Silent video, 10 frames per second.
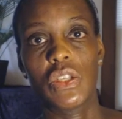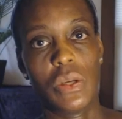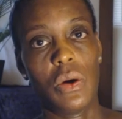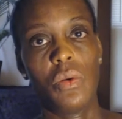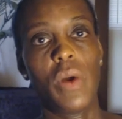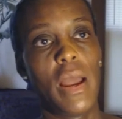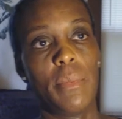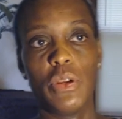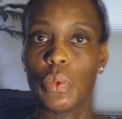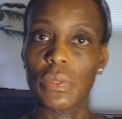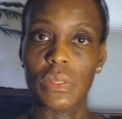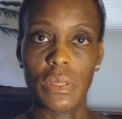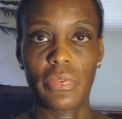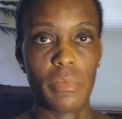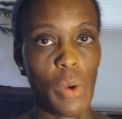So I've been doing
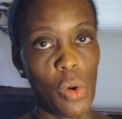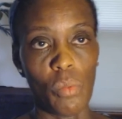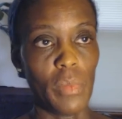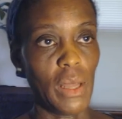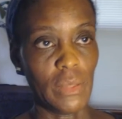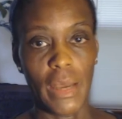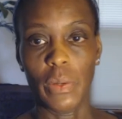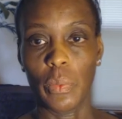stuff from home, online,